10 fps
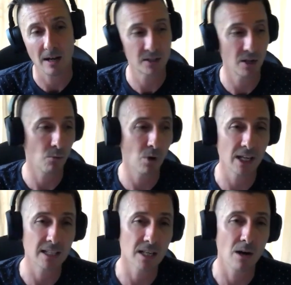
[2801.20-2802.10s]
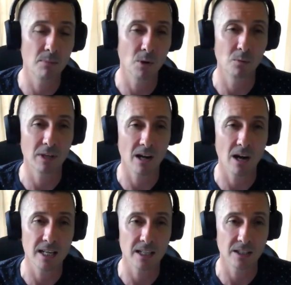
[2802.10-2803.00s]
So one example with
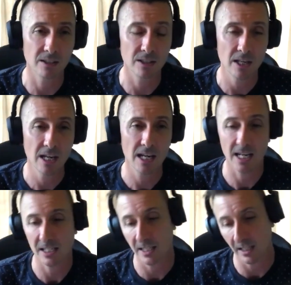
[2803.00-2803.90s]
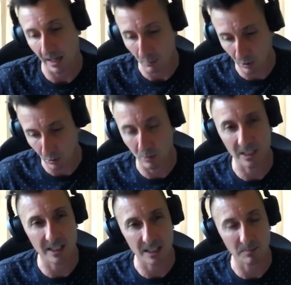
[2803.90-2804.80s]
Heineken is they will always
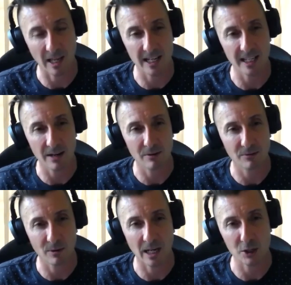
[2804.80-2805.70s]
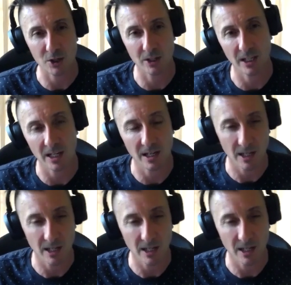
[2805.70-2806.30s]
display their information in